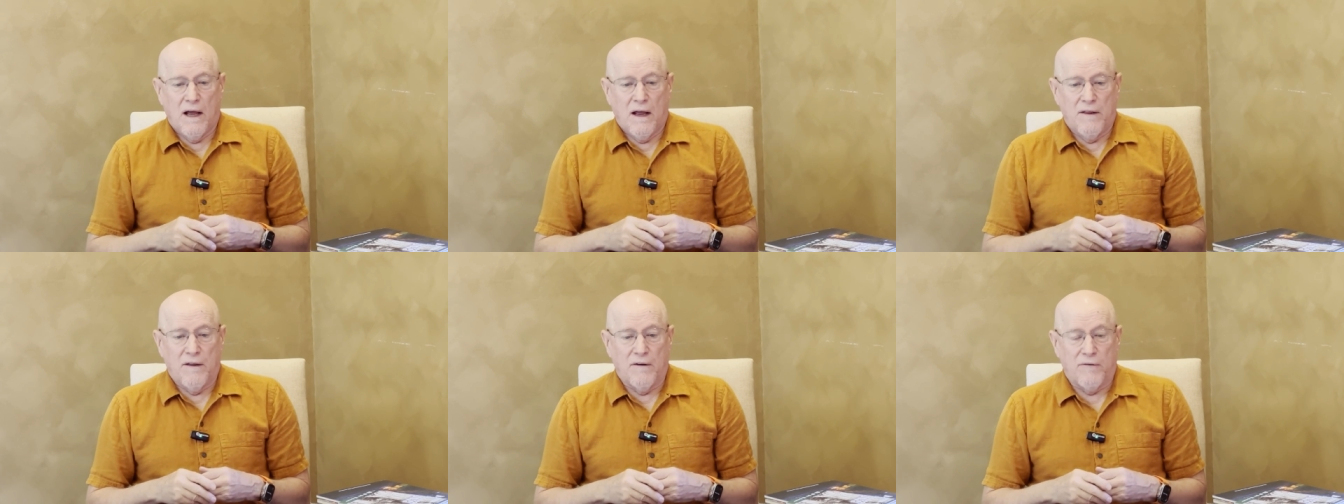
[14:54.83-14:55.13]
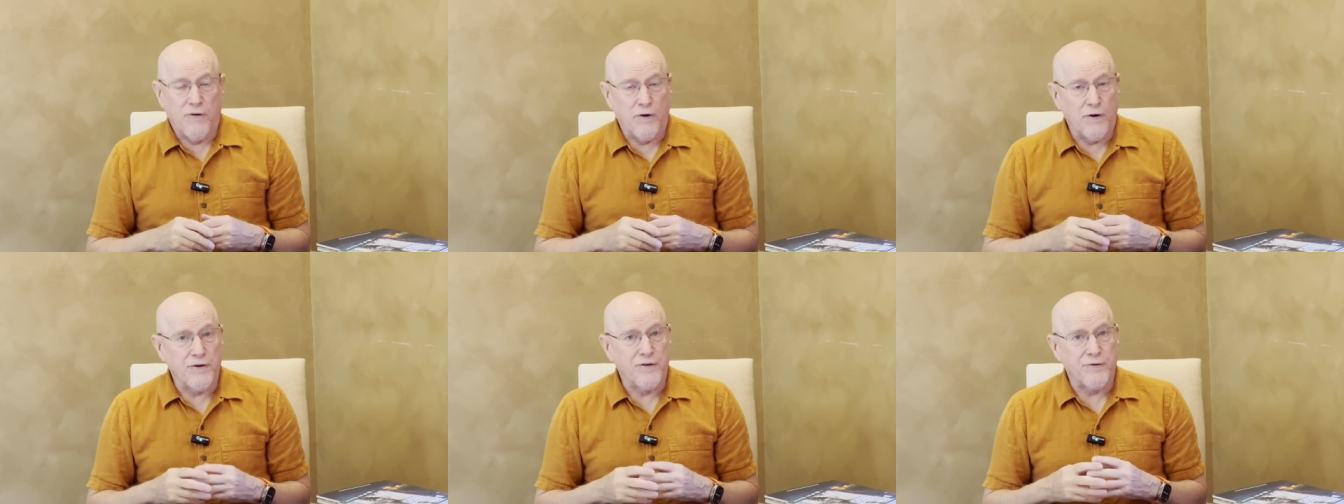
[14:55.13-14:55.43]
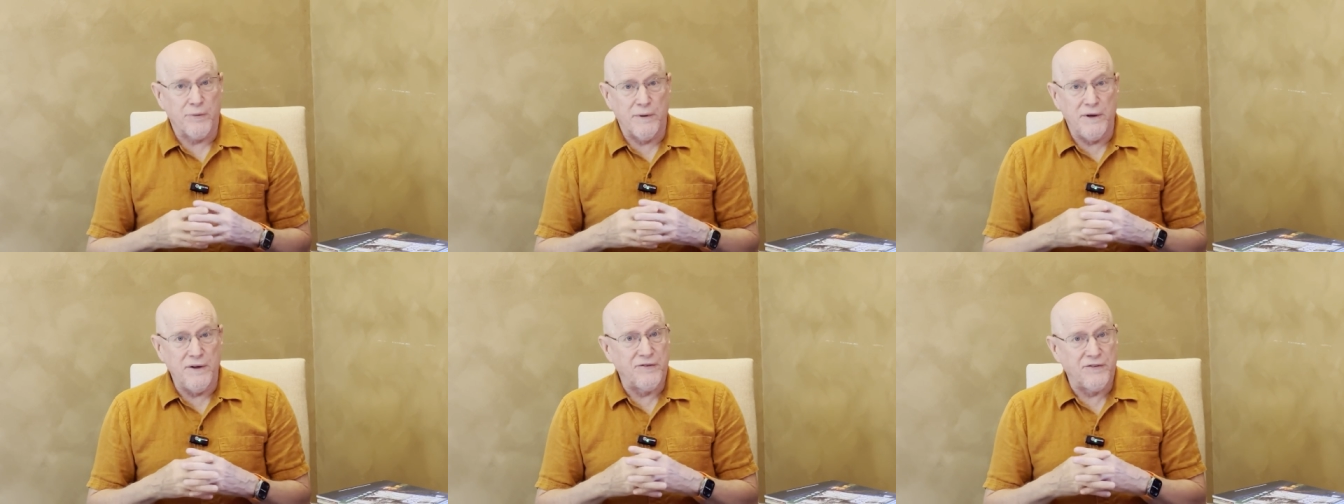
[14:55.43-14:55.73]
The first
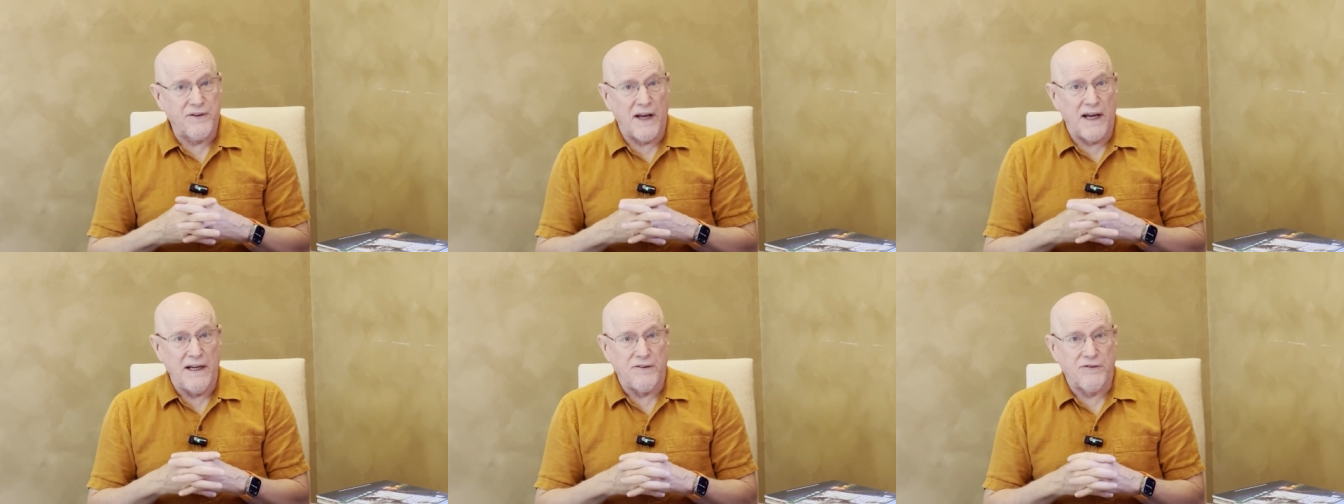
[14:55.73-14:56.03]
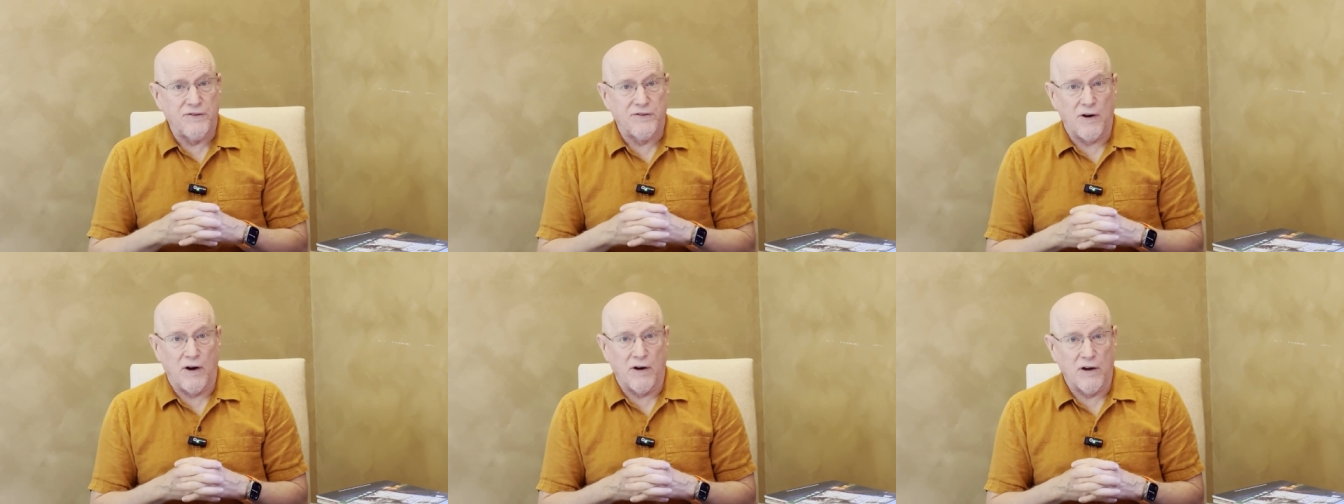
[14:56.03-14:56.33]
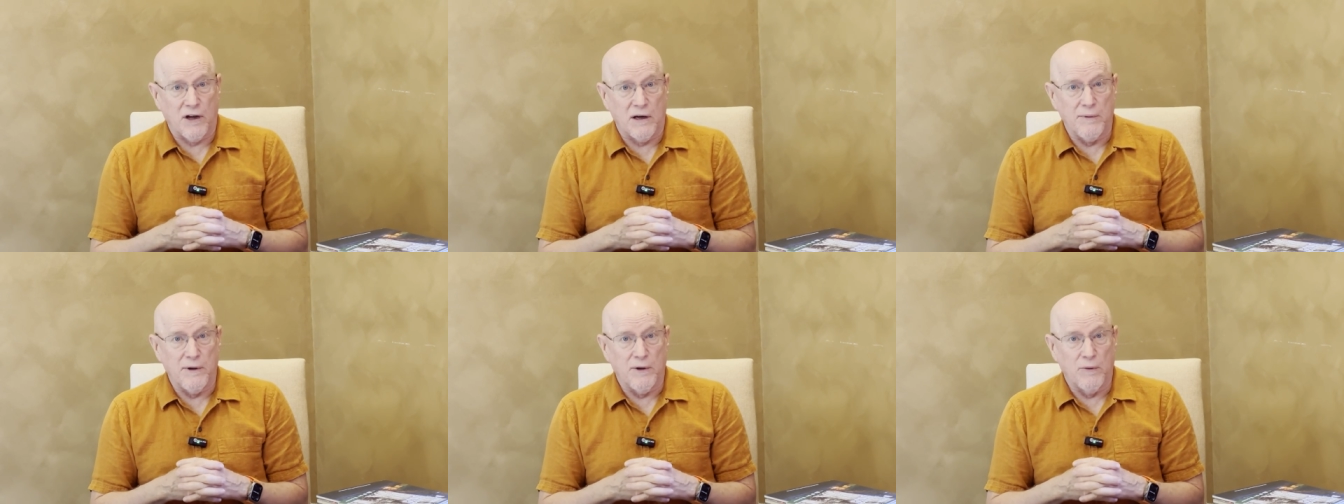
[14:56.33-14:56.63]
three states are
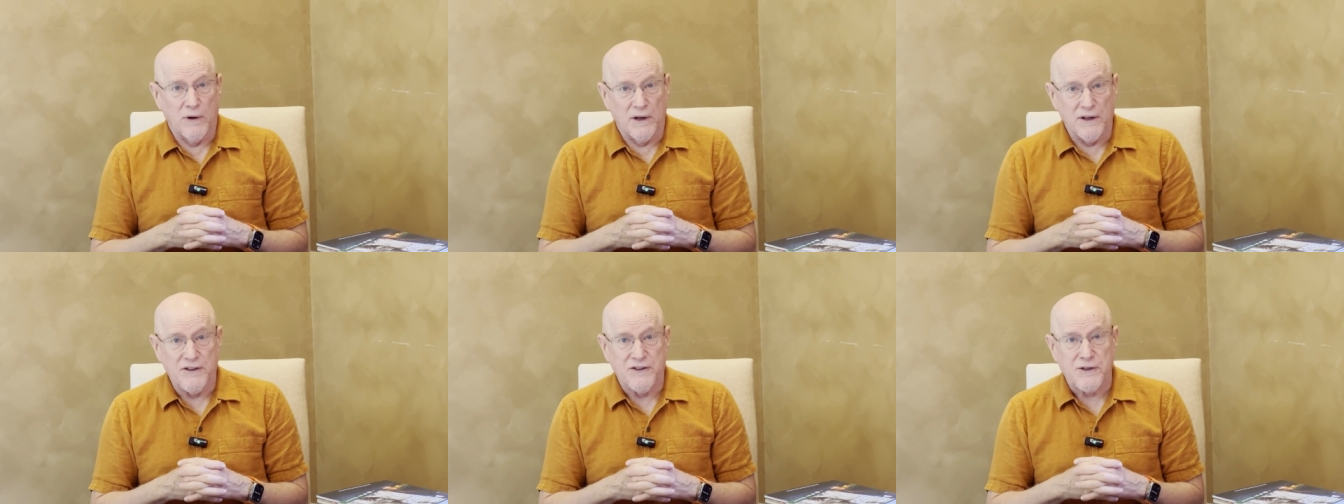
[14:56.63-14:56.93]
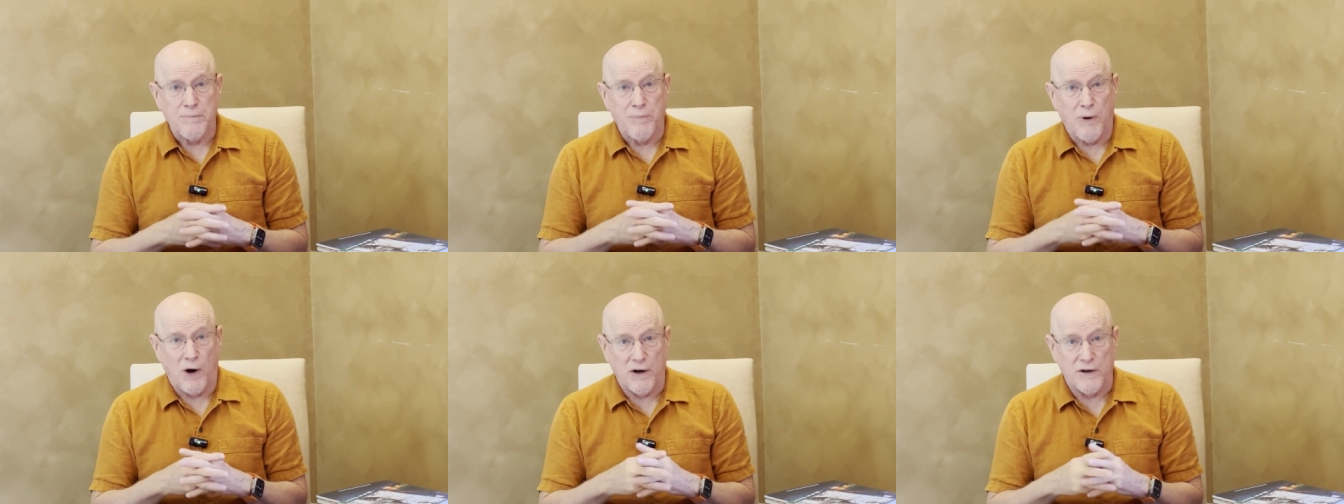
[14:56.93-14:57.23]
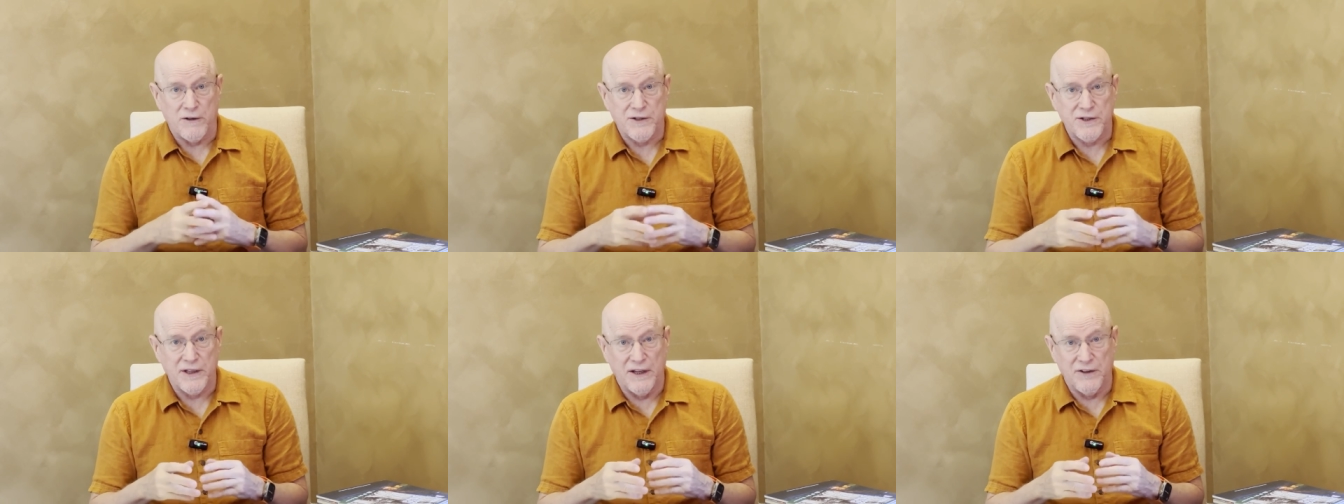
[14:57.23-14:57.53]
going to be really
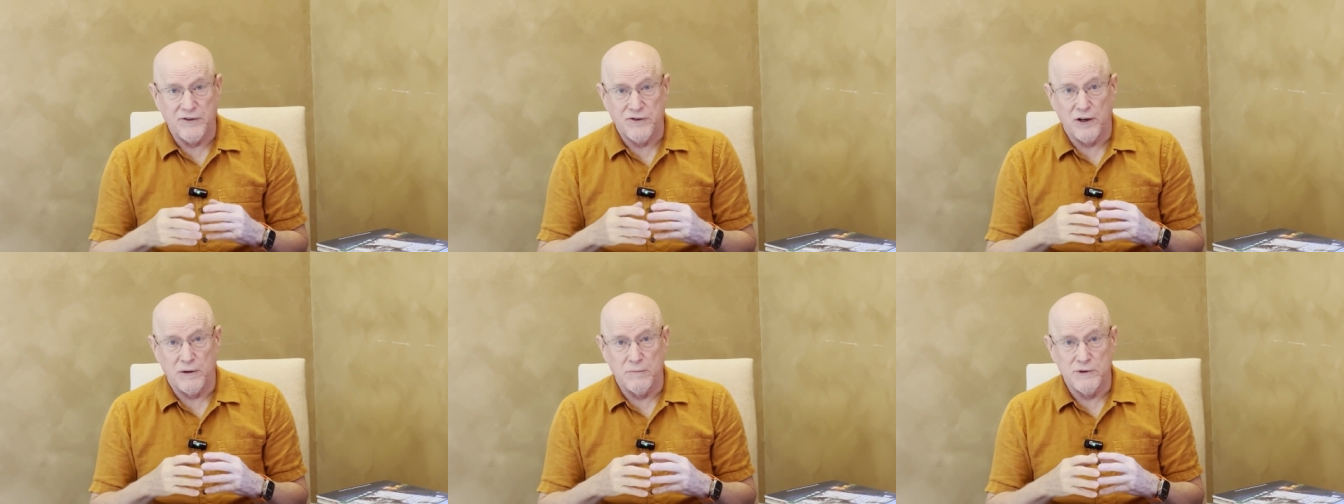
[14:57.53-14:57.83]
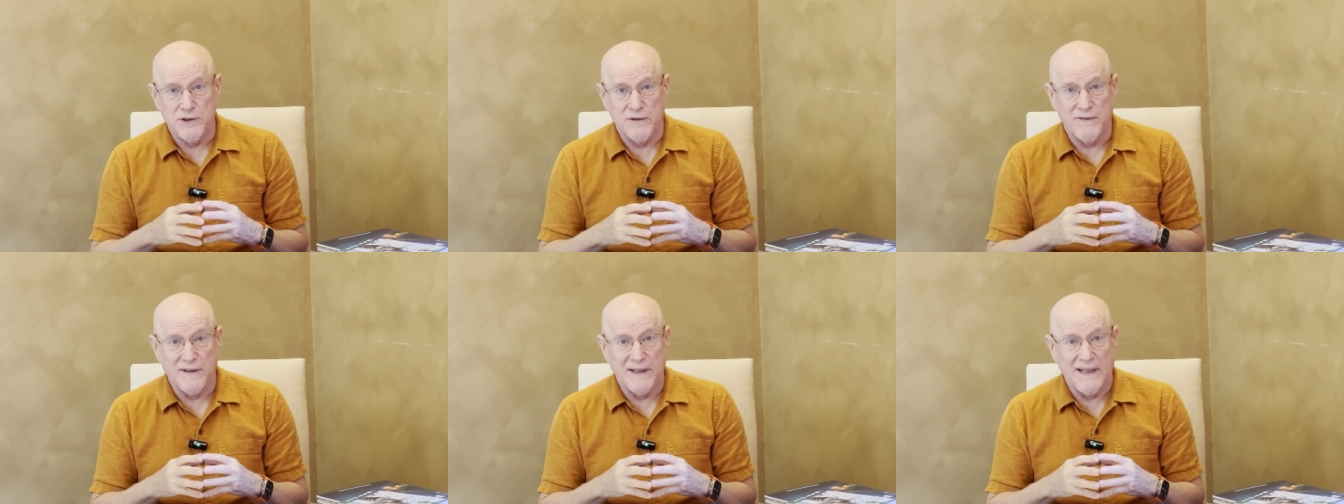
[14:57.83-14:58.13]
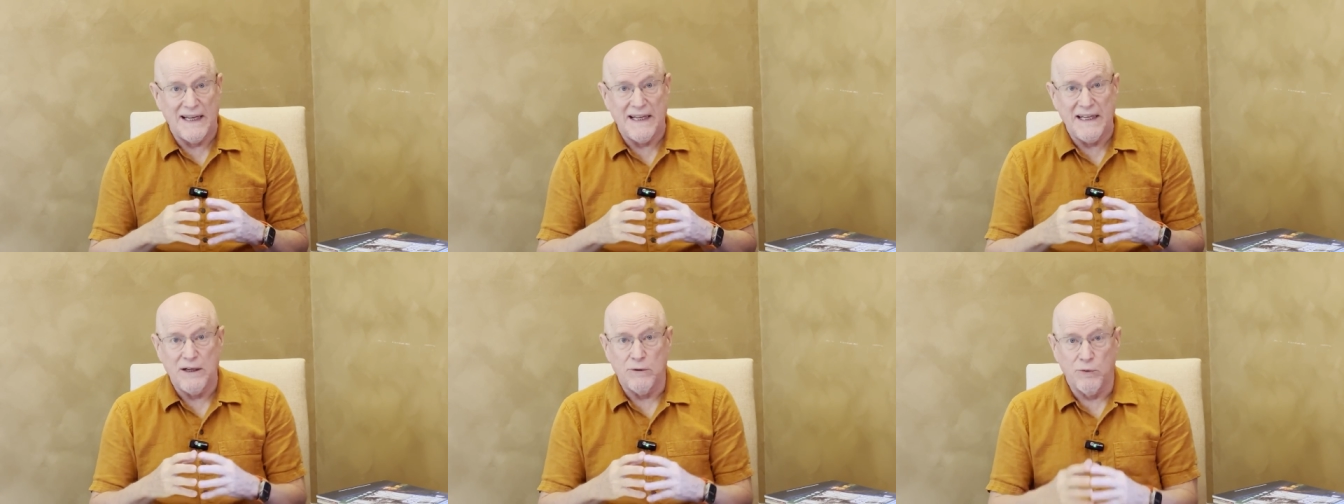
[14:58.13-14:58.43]
sparse in terms of
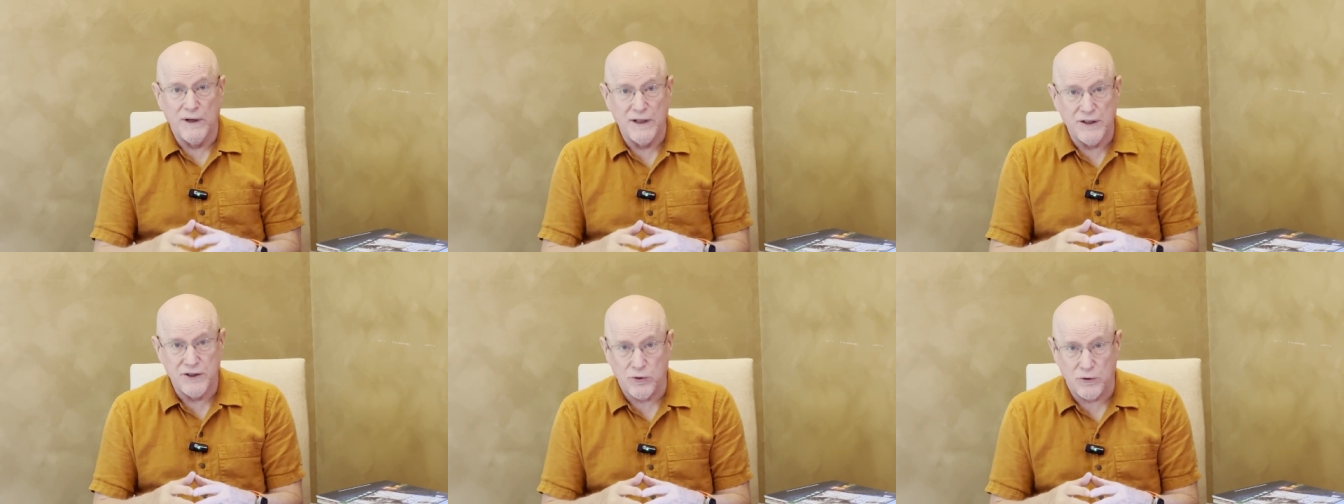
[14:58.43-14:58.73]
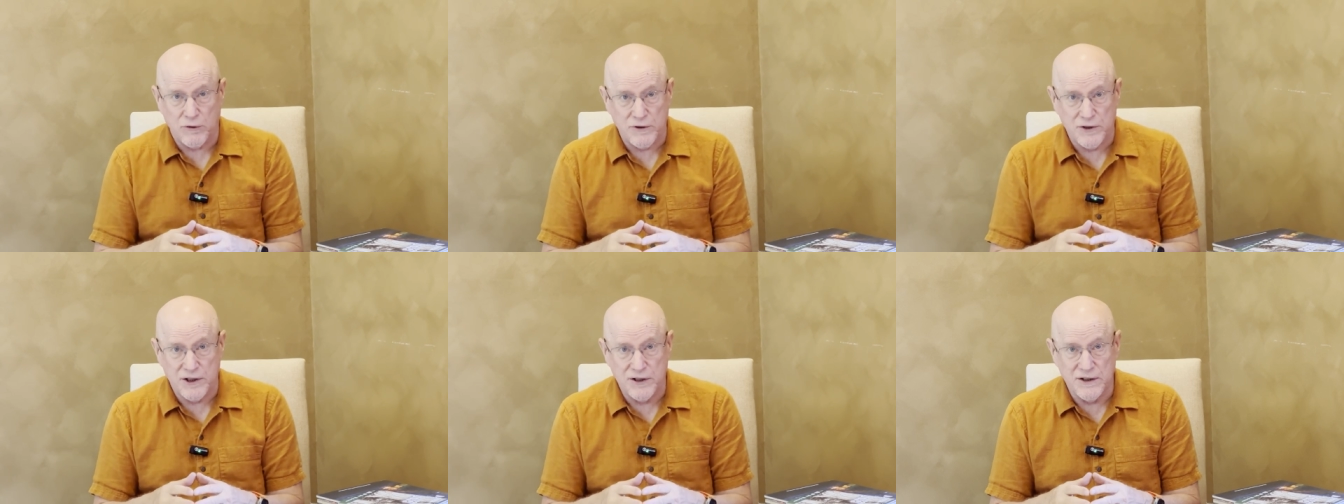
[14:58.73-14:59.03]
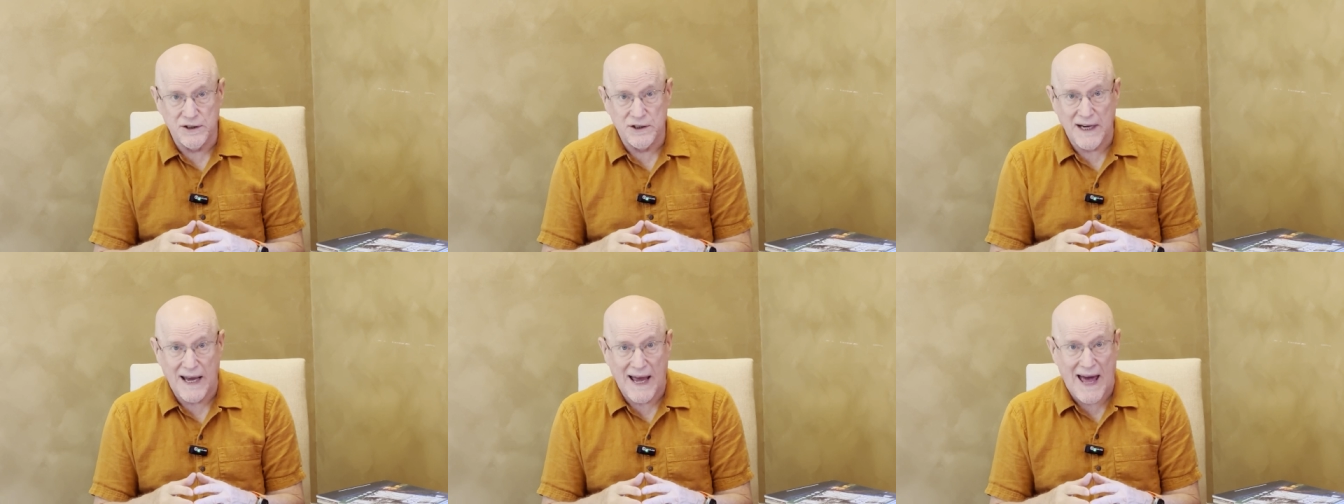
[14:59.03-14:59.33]
any resources